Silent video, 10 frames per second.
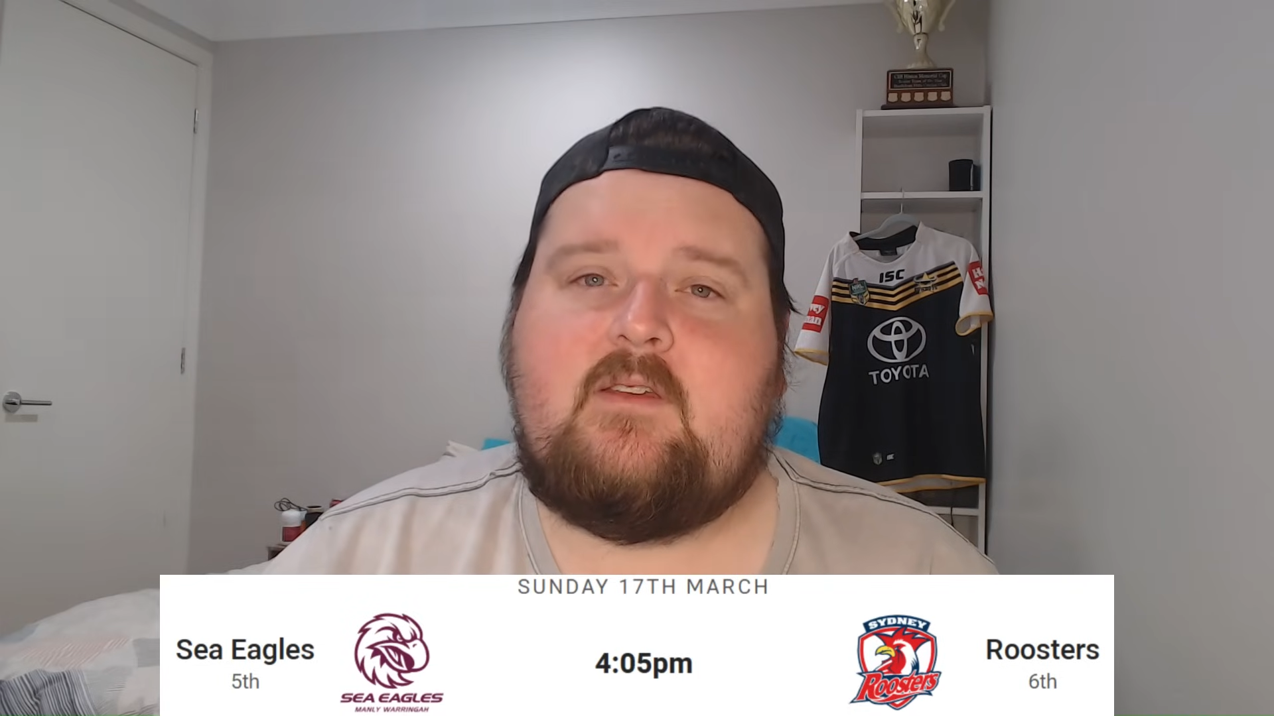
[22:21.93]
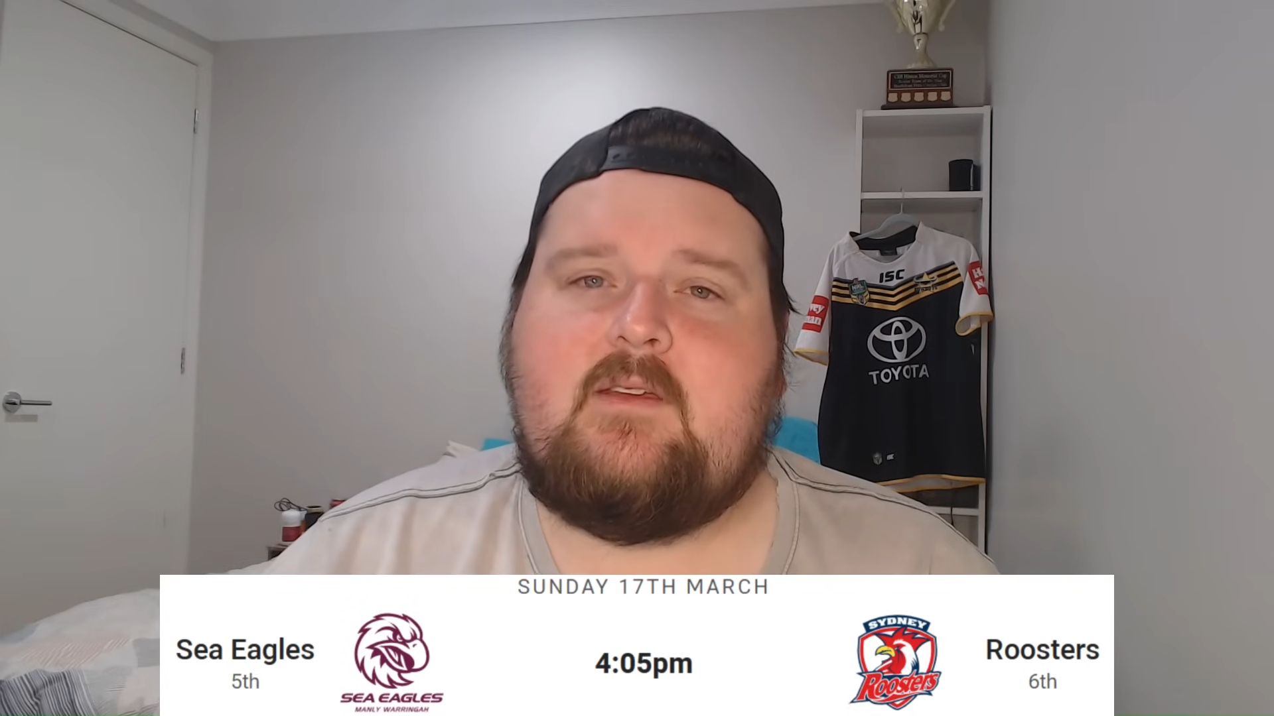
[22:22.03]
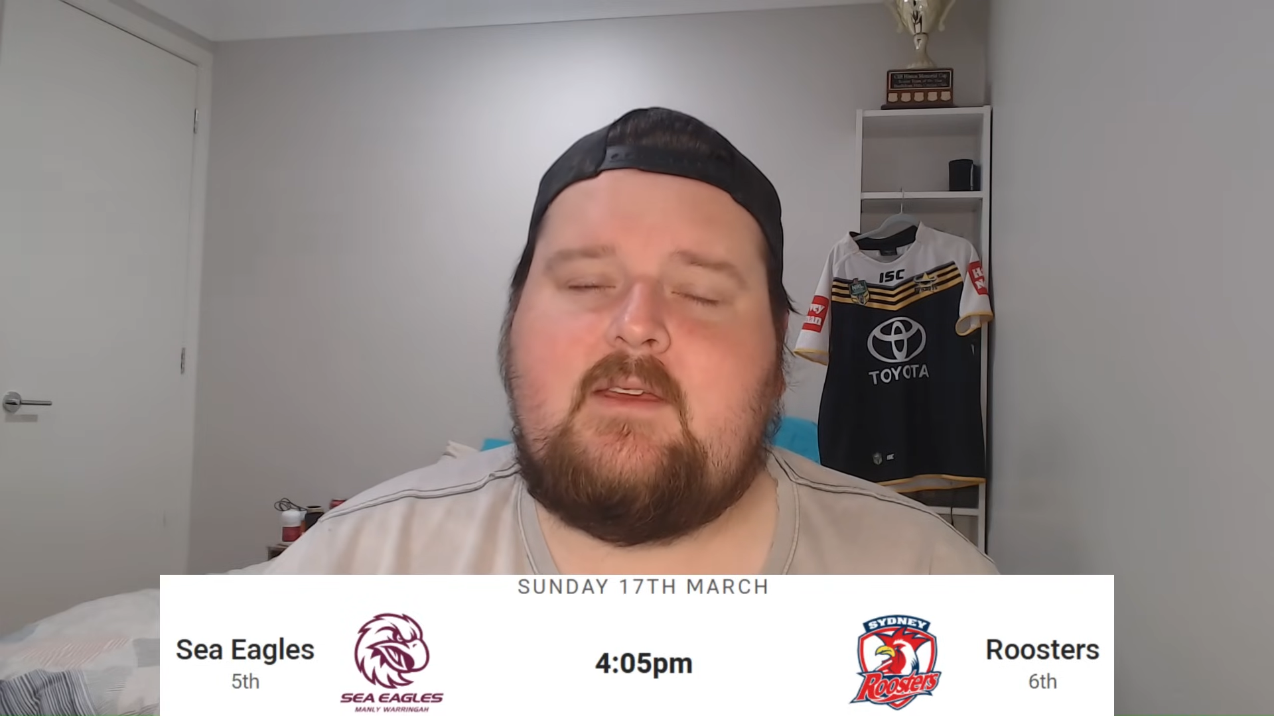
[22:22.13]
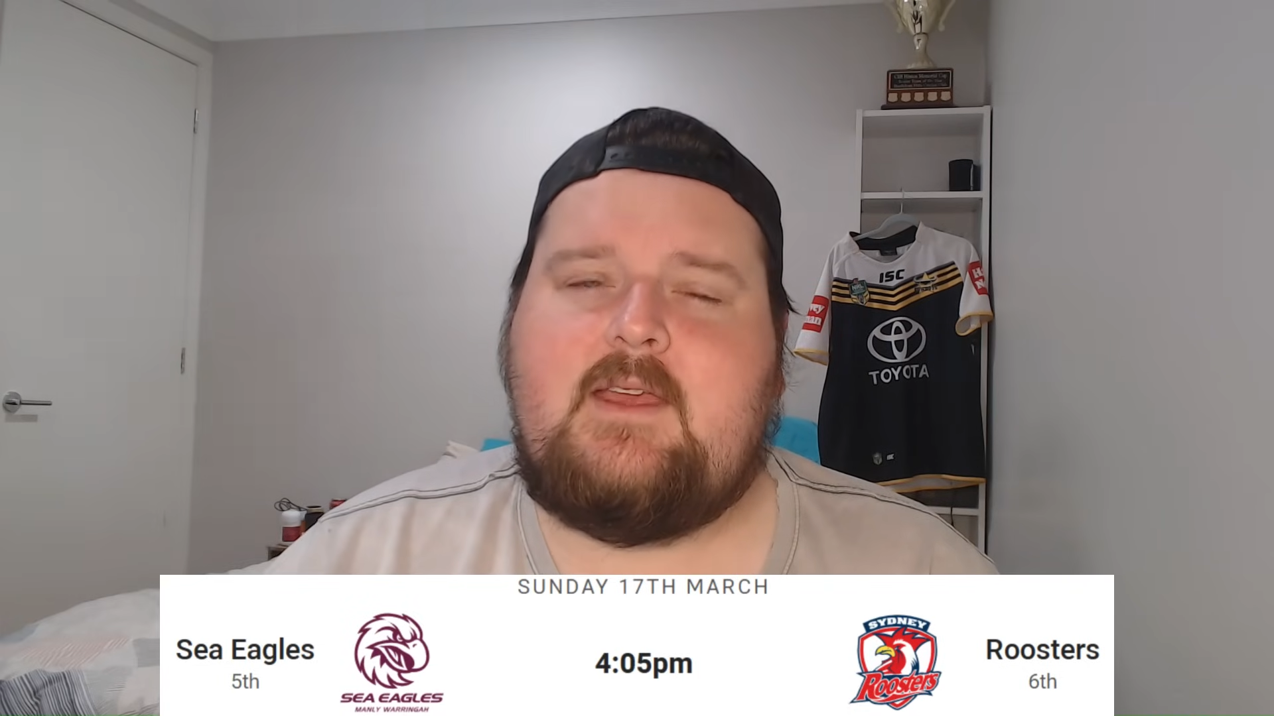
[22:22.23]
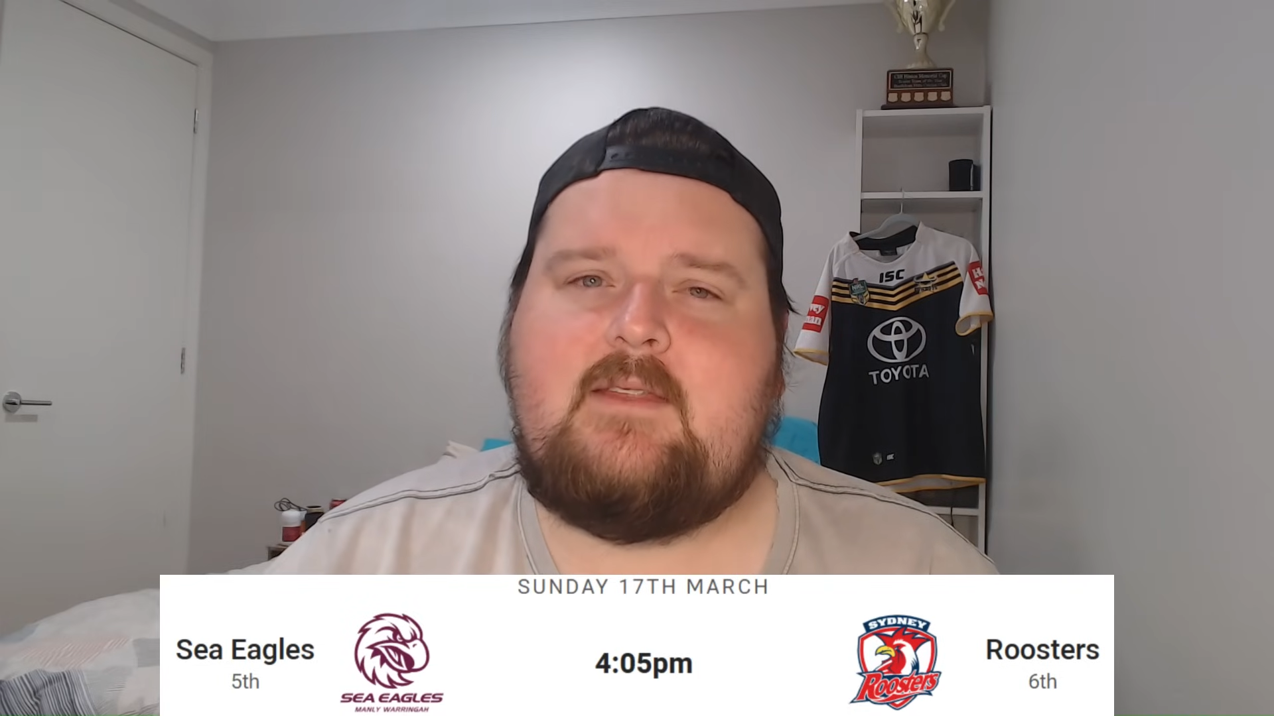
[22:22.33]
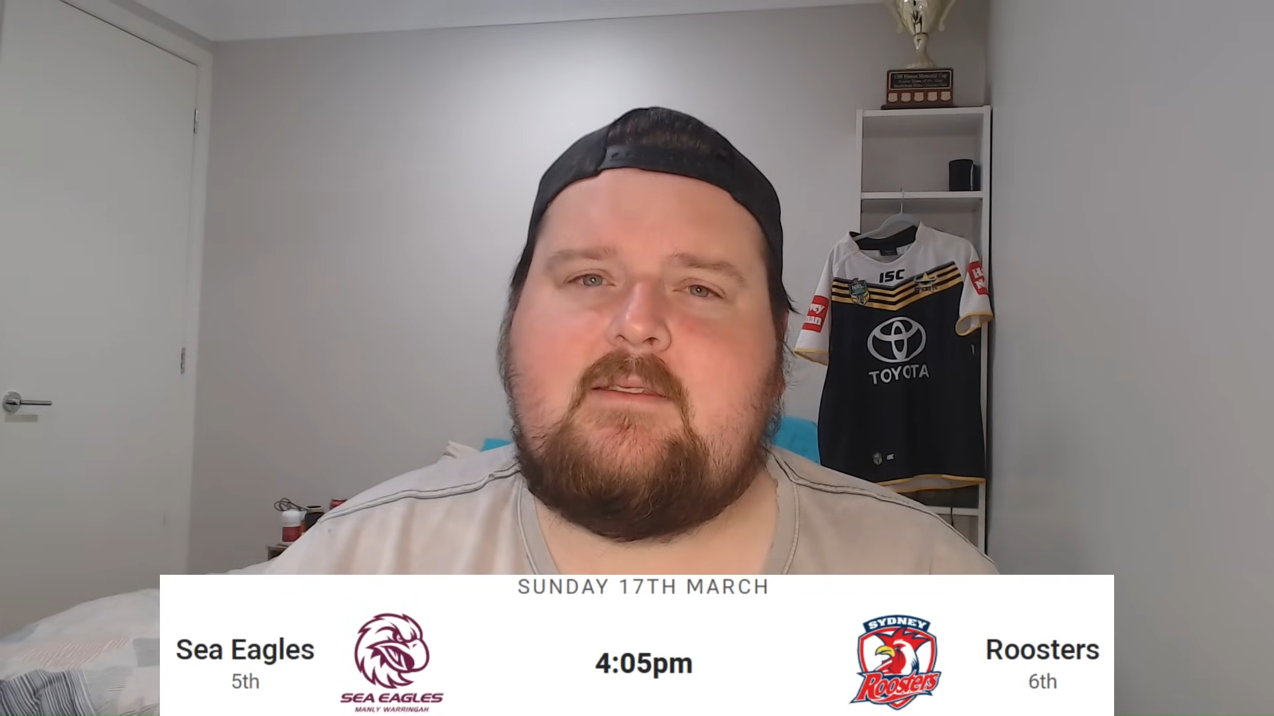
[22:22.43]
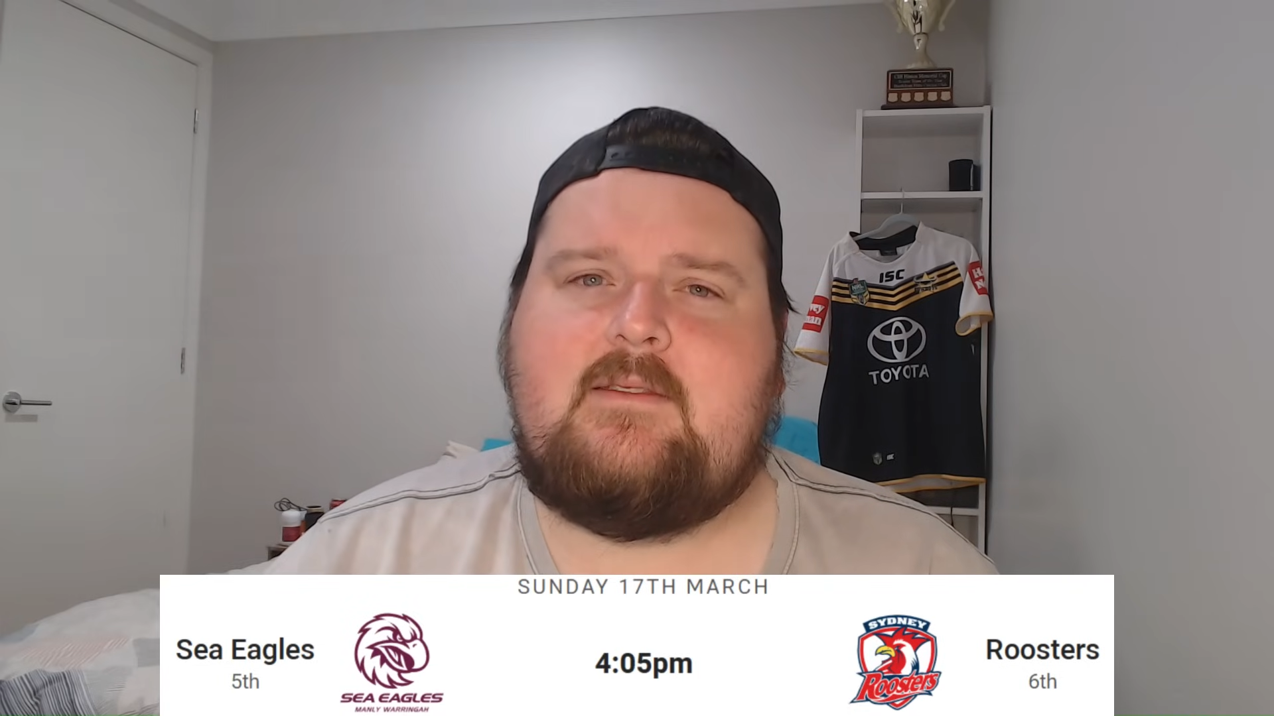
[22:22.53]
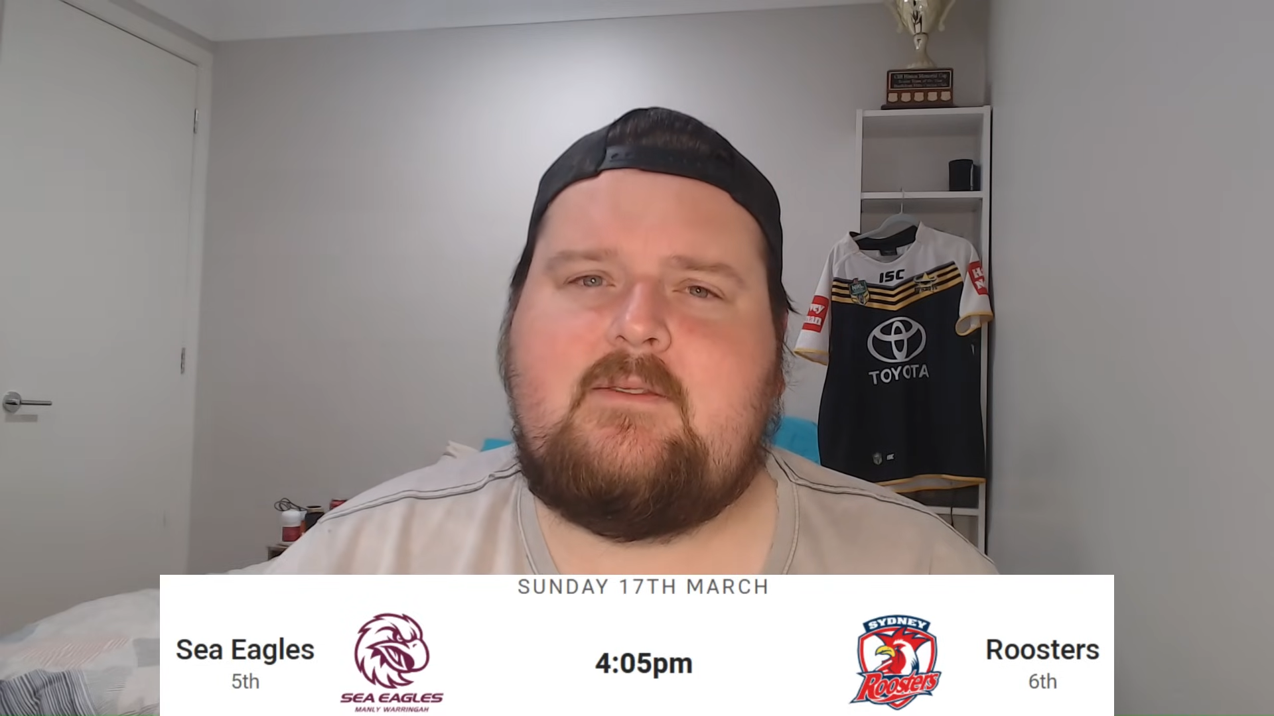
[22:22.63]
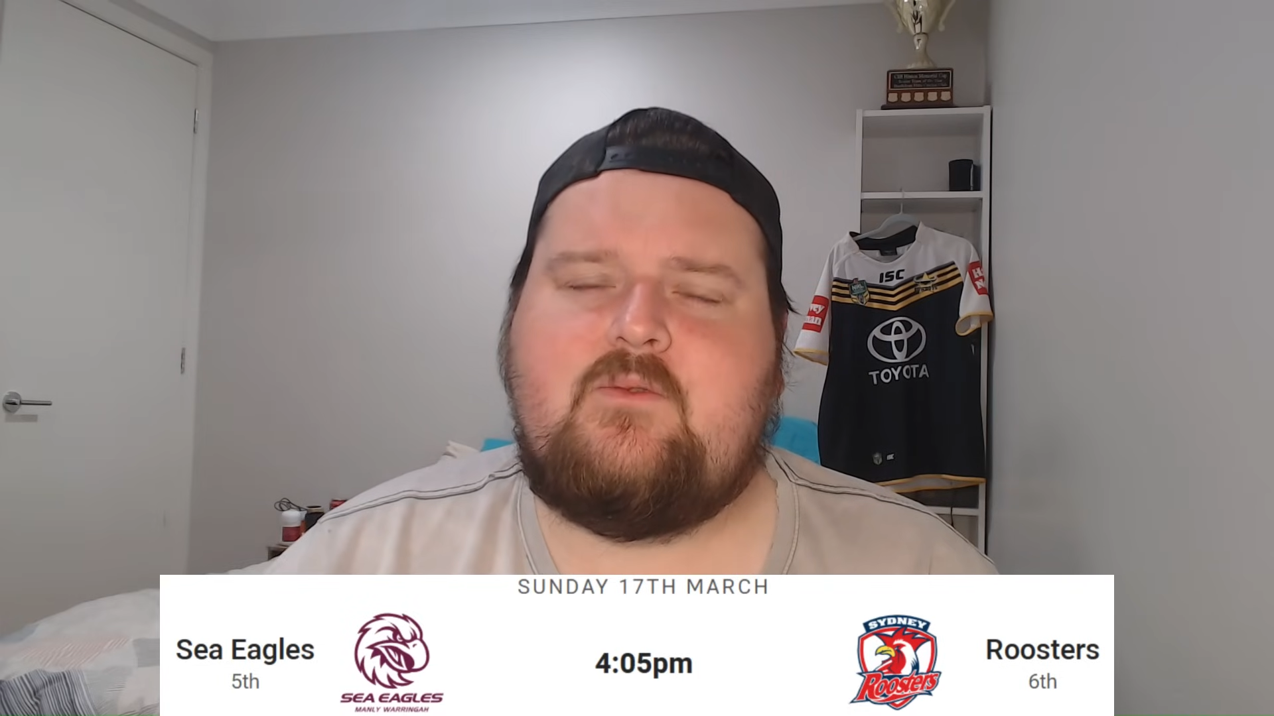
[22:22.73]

against